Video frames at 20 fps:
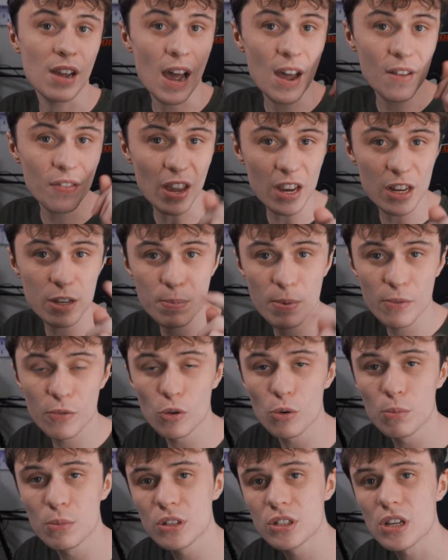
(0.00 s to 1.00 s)
and that is
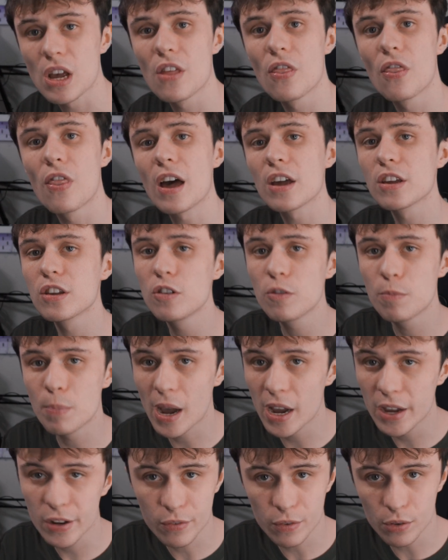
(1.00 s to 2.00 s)
performance that you've paid